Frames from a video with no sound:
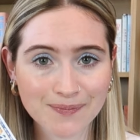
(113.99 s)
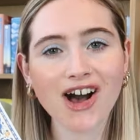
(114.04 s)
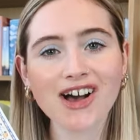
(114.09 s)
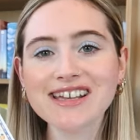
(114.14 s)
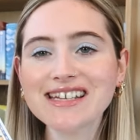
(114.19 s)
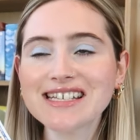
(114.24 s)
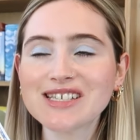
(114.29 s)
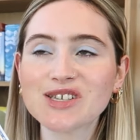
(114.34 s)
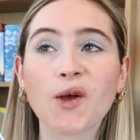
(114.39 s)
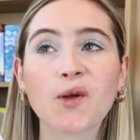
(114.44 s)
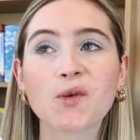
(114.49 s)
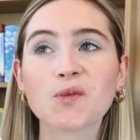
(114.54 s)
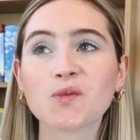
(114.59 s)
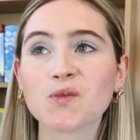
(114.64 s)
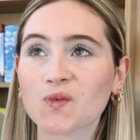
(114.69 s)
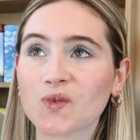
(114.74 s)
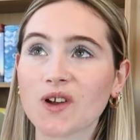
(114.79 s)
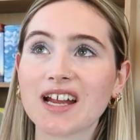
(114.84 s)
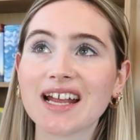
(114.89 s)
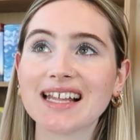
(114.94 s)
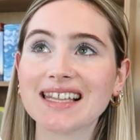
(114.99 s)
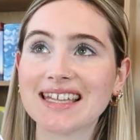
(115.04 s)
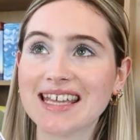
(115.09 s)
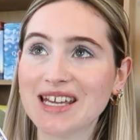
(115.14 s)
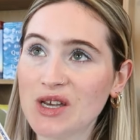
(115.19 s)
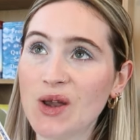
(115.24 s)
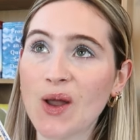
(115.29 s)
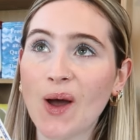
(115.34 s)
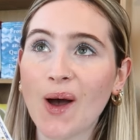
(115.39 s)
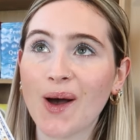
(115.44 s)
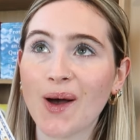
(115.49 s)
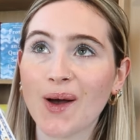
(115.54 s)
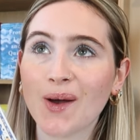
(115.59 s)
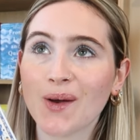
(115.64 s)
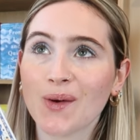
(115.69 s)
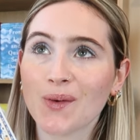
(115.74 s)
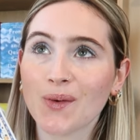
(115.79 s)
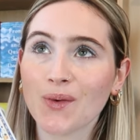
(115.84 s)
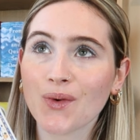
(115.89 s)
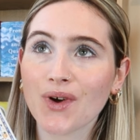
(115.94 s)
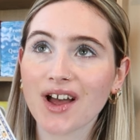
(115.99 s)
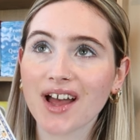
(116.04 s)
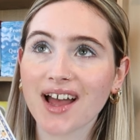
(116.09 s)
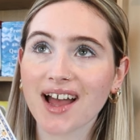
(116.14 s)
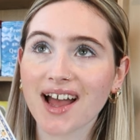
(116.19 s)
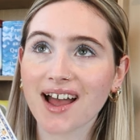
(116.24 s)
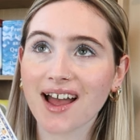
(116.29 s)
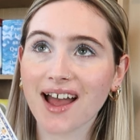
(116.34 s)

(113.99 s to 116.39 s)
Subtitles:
I don't really know